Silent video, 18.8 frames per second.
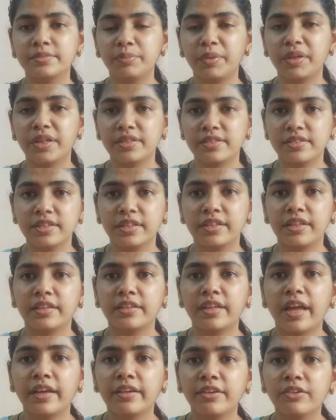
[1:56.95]
person
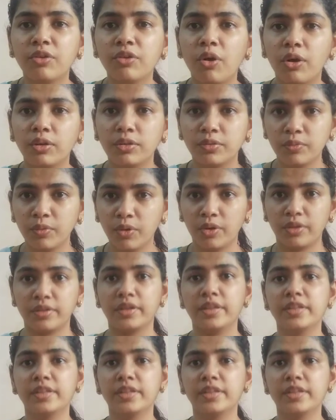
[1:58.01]
Nathaniel Hawthorne